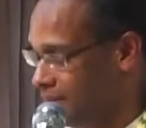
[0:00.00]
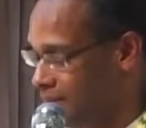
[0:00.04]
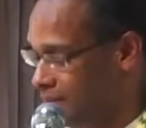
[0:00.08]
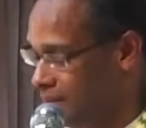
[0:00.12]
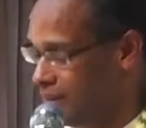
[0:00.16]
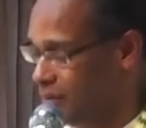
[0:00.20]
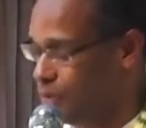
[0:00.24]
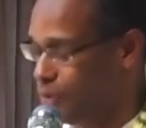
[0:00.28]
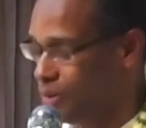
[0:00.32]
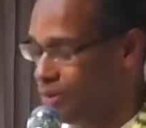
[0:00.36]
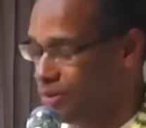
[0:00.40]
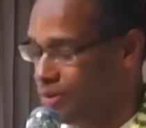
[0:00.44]

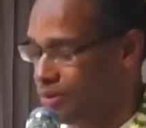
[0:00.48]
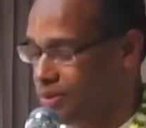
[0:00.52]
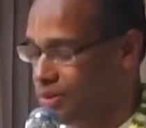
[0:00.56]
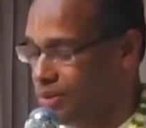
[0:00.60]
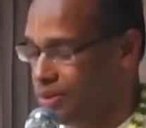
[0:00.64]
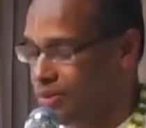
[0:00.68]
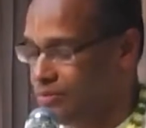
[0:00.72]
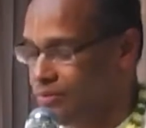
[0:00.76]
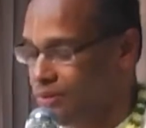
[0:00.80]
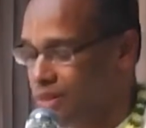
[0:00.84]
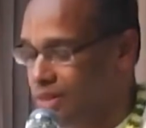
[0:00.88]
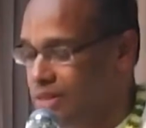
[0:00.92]
he will
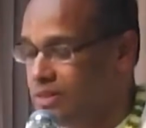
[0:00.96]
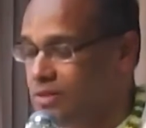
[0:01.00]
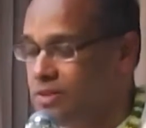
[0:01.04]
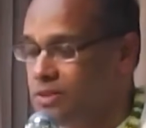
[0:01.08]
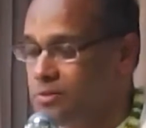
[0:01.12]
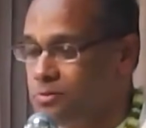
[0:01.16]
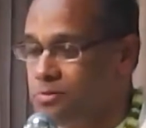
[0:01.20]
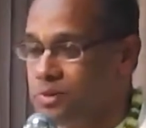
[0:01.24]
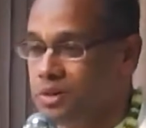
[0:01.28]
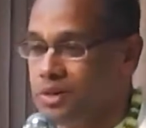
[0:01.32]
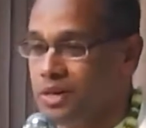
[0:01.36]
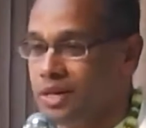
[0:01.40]
receive
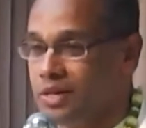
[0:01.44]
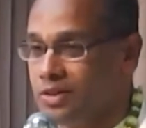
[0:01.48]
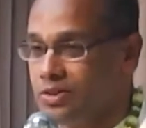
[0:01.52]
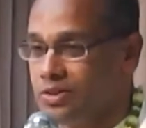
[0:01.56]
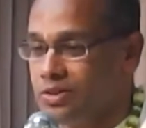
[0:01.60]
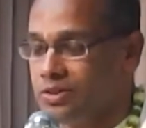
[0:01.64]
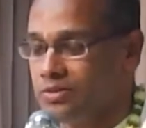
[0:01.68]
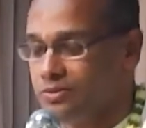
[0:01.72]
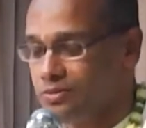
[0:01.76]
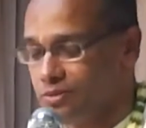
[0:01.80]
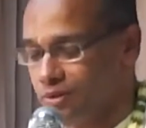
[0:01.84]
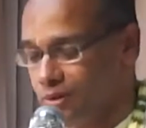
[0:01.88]

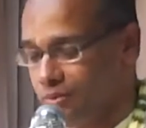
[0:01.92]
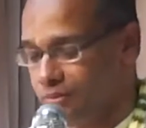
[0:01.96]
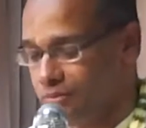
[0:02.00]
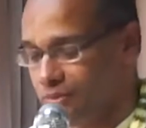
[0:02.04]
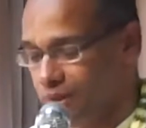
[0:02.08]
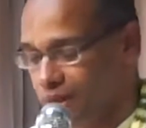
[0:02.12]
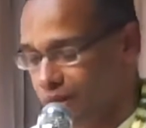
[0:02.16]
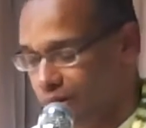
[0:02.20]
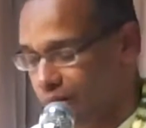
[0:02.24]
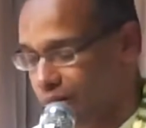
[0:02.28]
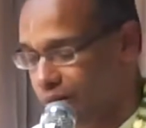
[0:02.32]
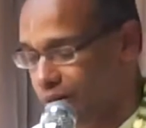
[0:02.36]
inspiration
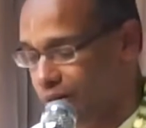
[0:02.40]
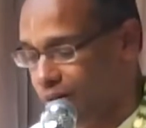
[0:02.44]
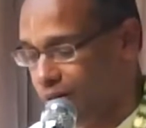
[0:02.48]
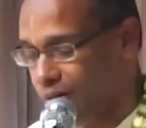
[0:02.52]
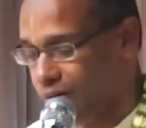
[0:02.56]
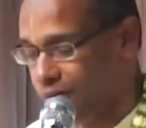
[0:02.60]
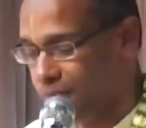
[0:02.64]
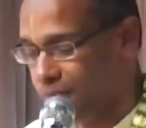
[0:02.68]
from the Lord.